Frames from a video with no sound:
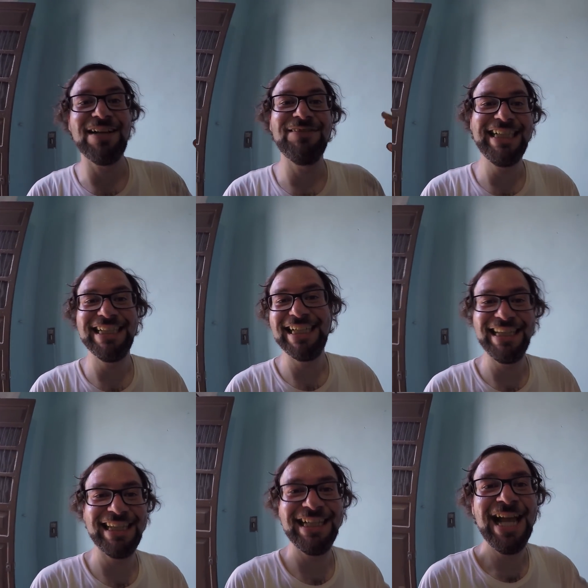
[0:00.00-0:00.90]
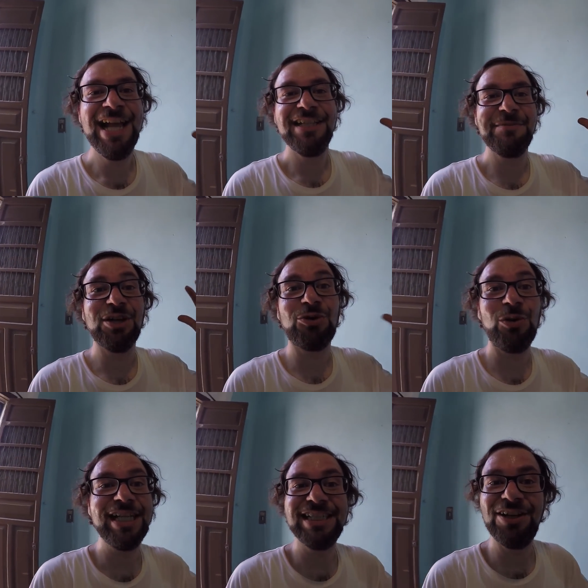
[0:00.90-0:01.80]
I haven't eaten anything. It's been a
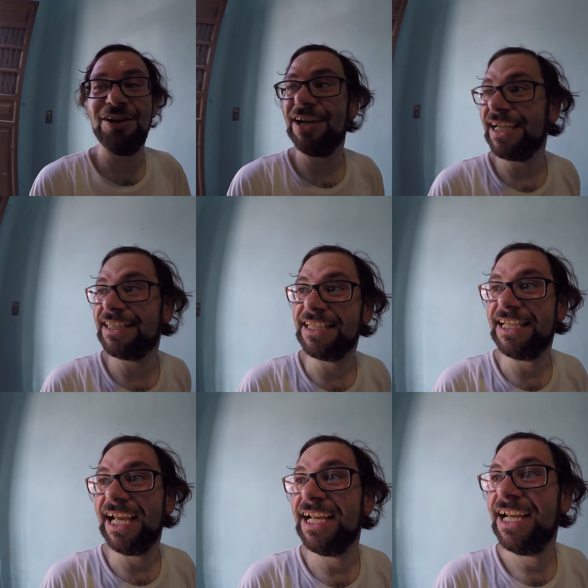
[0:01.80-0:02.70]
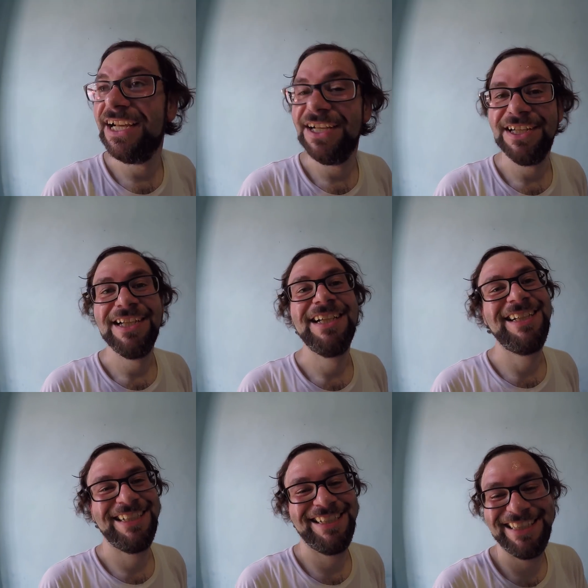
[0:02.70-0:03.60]
crazy, long, hectic day,
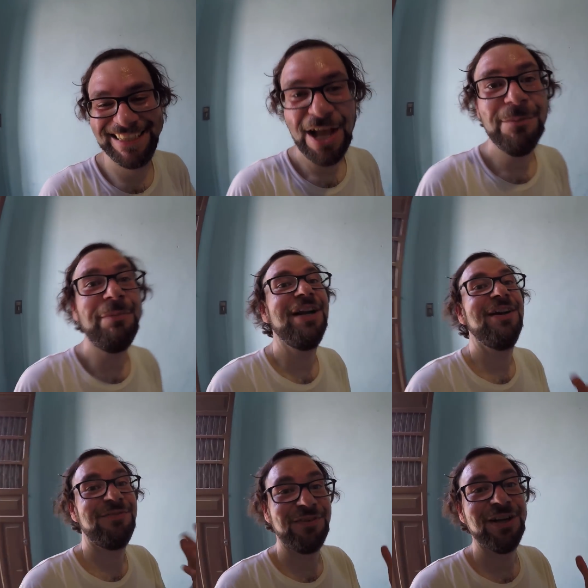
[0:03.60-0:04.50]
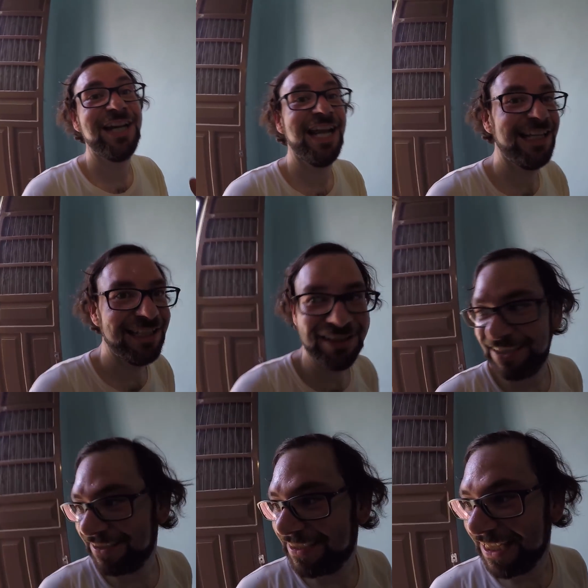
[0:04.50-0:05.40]
but a fun day. All
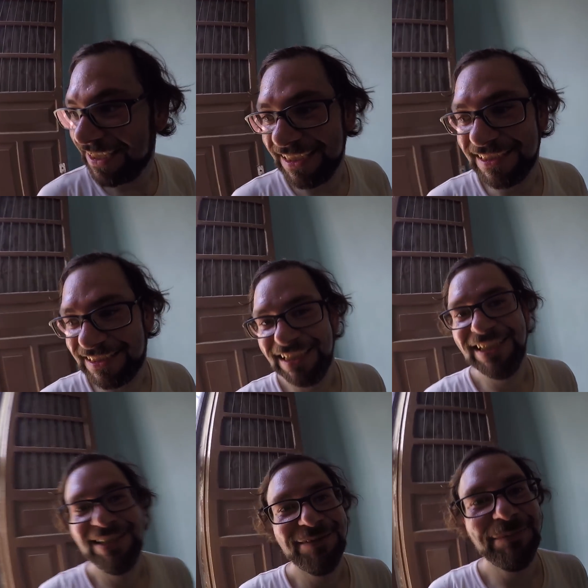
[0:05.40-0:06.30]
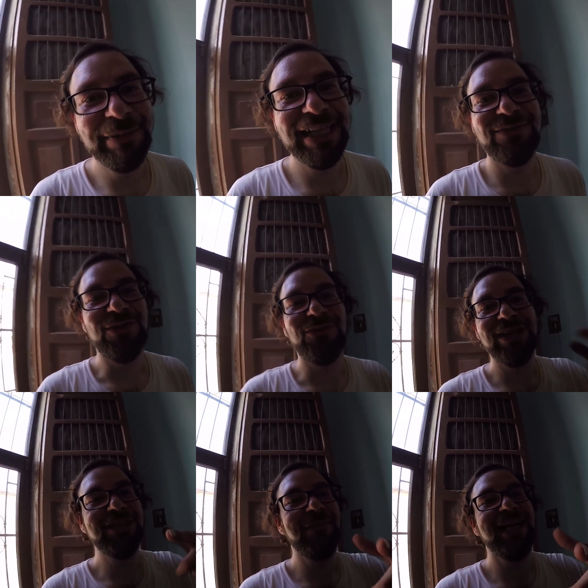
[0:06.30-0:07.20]
right, to say the least. Maybe not for a
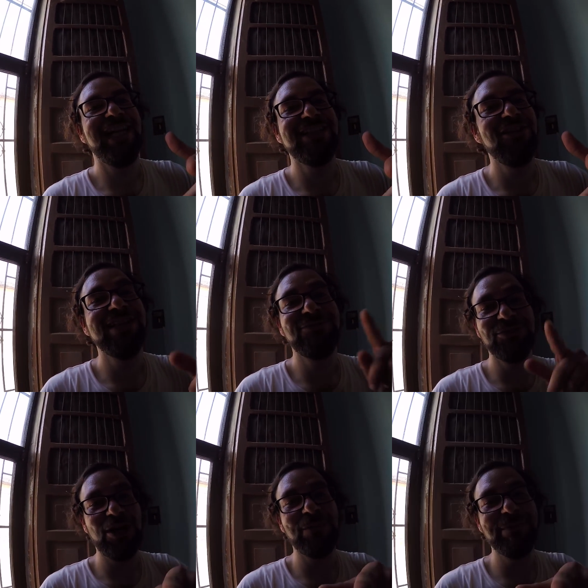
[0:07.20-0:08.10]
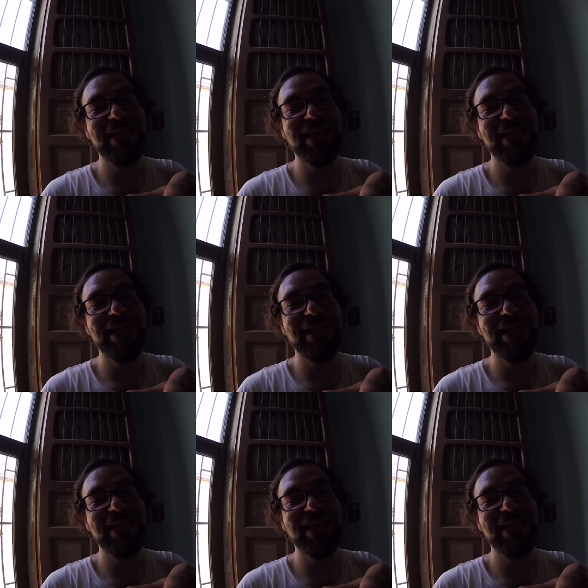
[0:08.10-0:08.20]
friend of mine out there that was helping